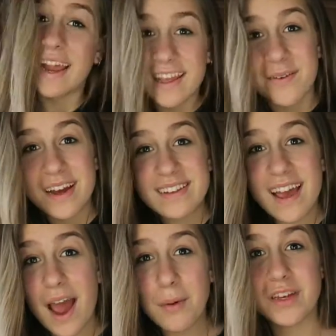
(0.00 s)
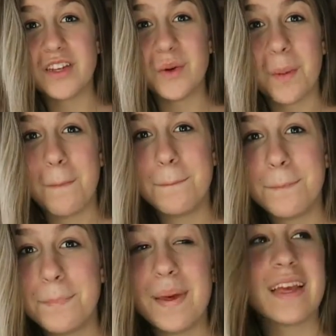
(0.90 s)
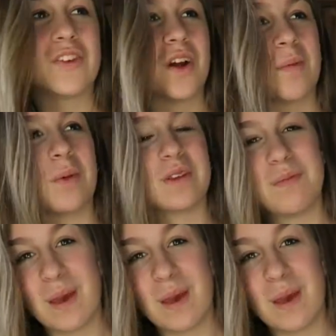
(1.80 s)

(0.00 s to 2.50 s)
Anyways, I went to a big trouble to